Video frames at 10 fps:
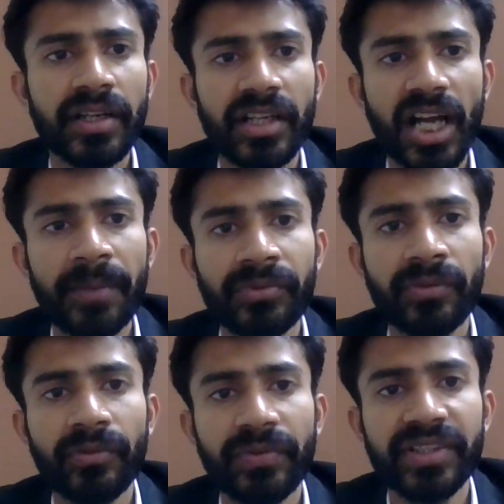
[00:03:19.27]
Types
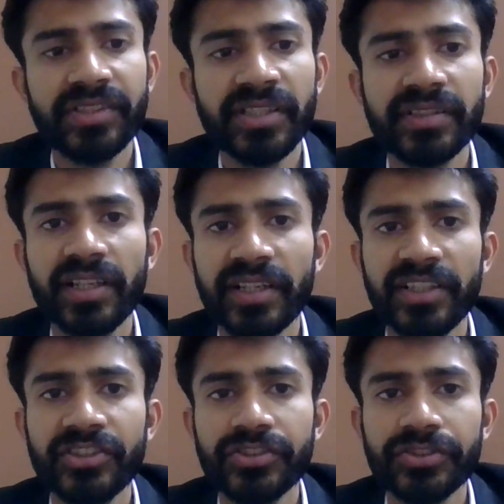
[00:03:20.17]
of offenses
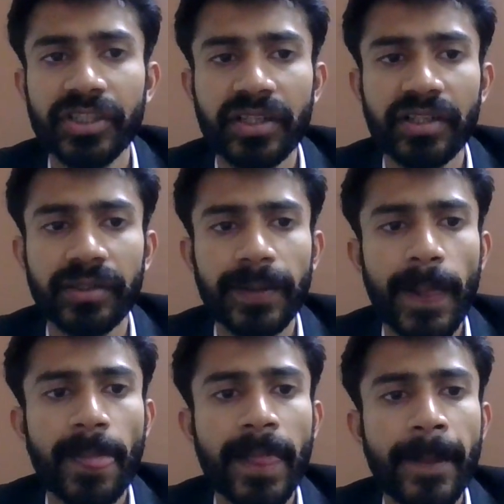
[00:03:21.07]
against children:
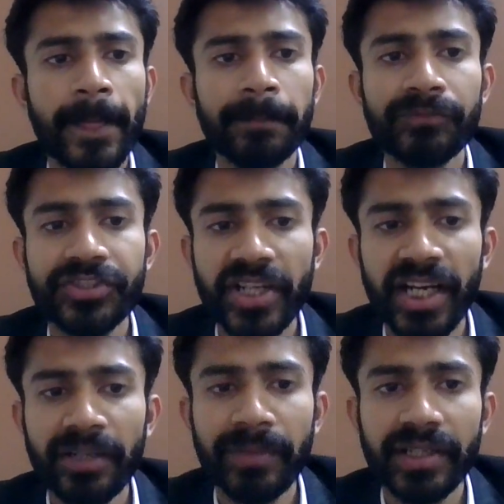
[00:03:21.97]

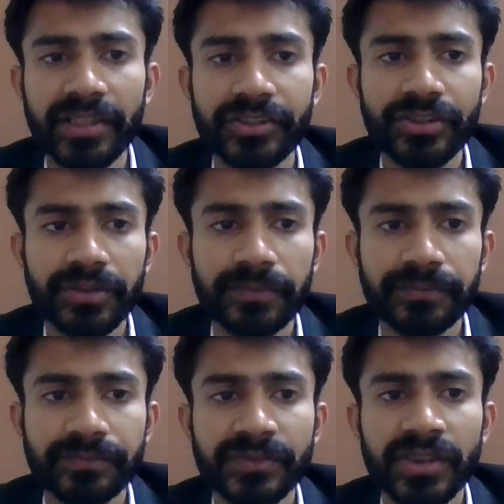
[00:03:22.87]
child marriage,
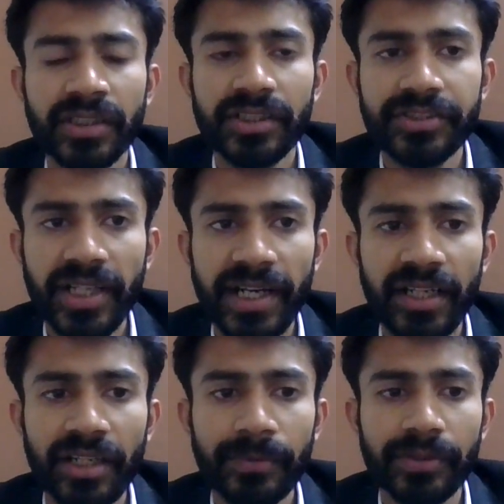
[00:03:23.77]

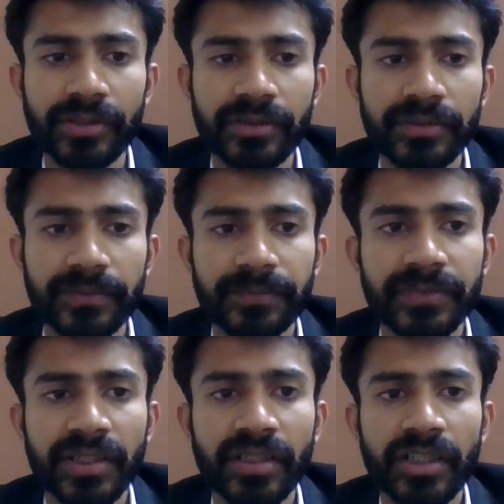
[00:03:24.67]
child labor,
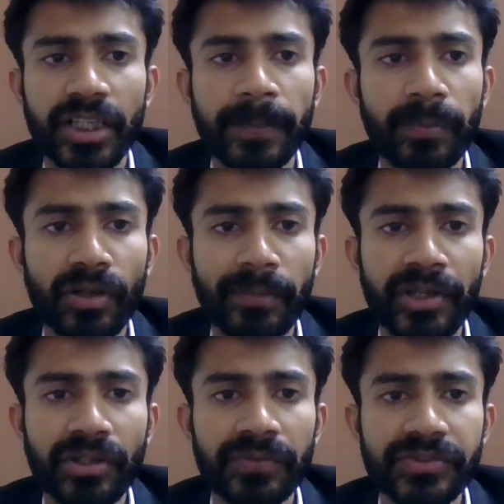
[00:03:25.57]

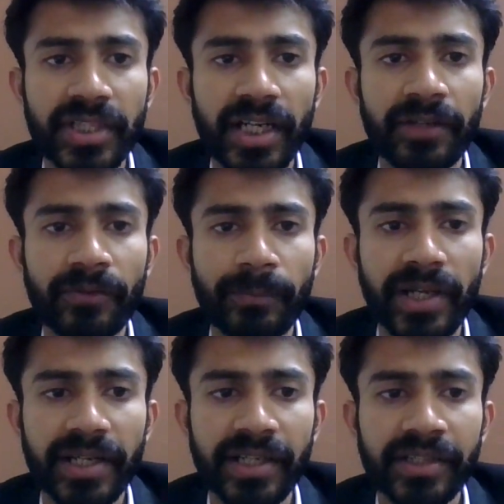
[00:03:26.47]
employment of child for
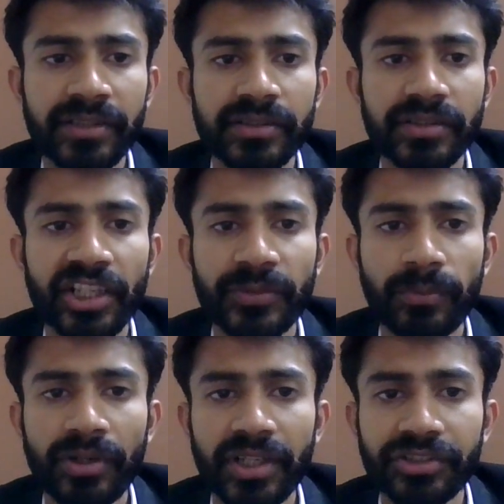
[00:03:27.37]
begging, the
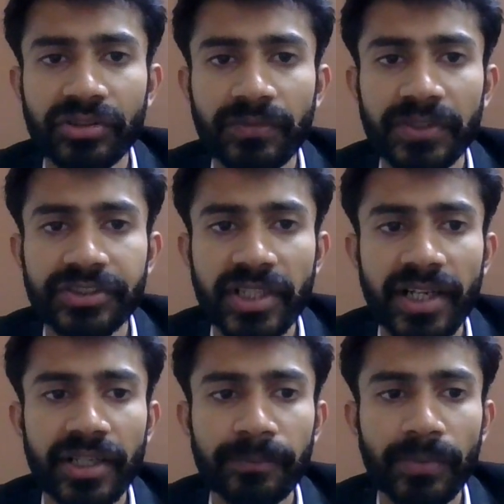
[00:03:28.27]
exploitation of a
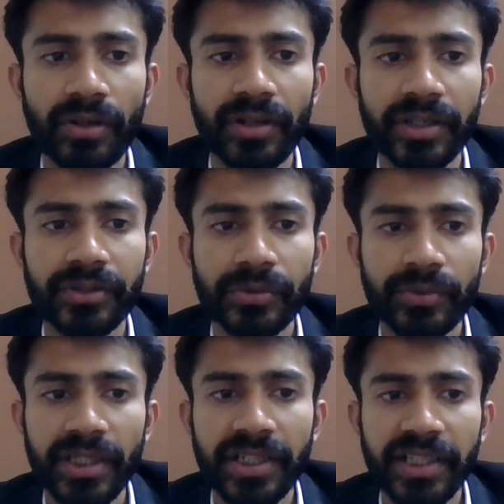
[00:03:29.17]
child employee,
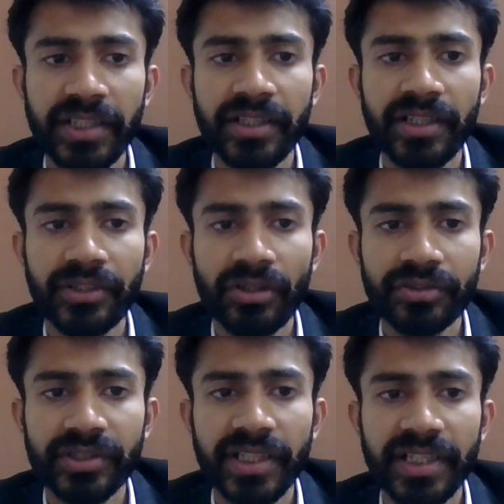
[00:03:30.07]
cruelty,
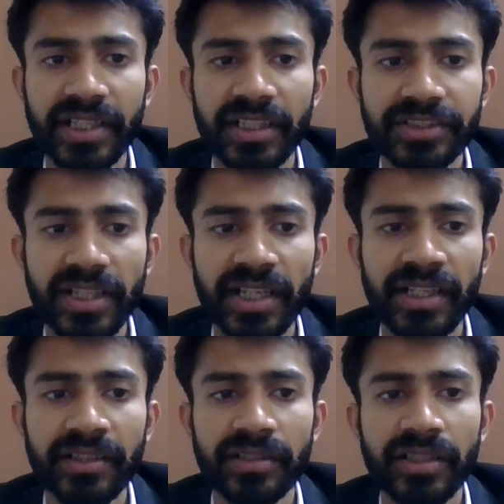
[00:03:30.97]
intoxicating a
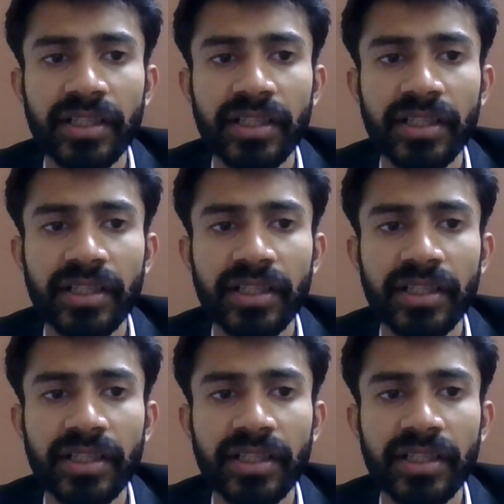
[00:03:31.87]
child,